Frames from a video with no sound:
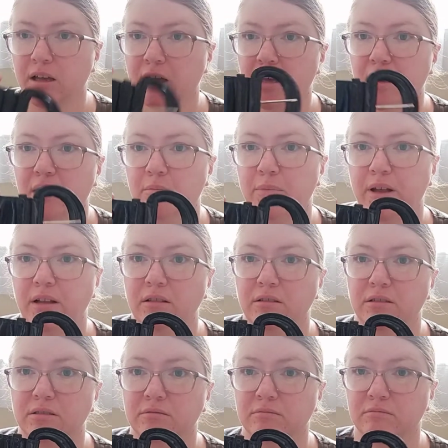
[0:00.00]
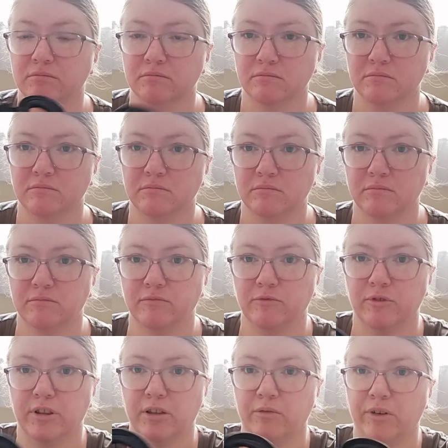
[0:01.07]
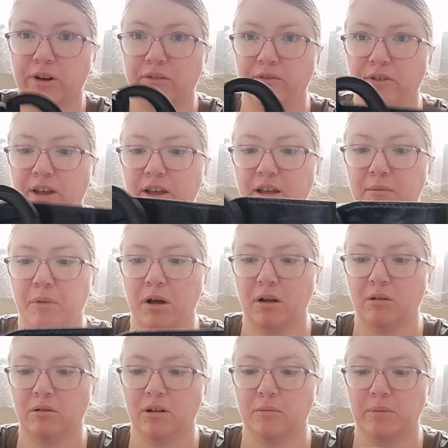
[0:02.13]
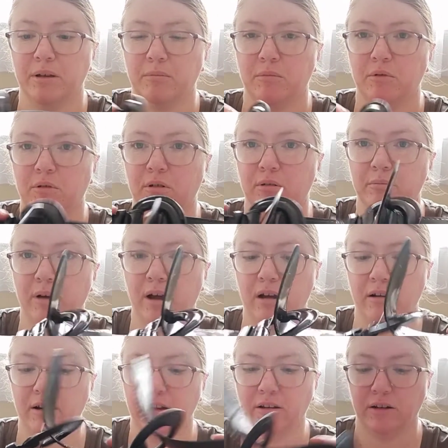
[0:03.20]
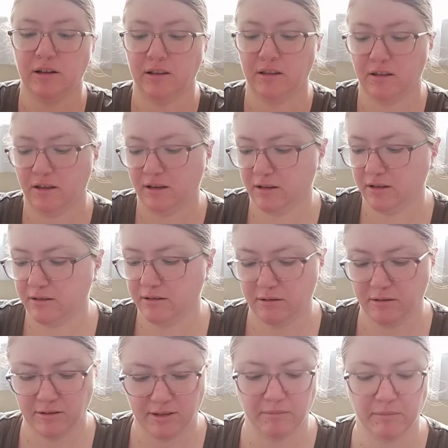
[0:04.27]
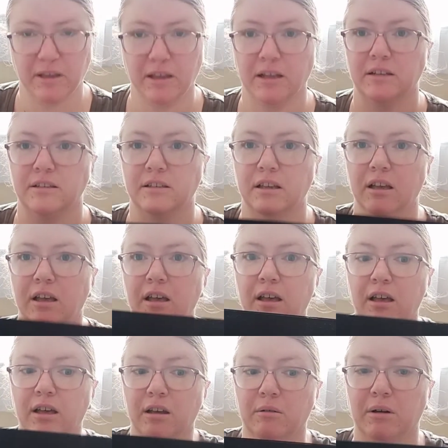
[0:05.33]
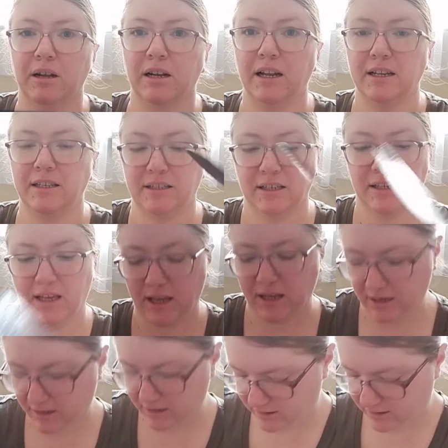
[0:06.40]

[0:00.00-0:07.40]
a belt for the Ren Fair. It might look a bit more parody or anything, something, and it's quite elasticated.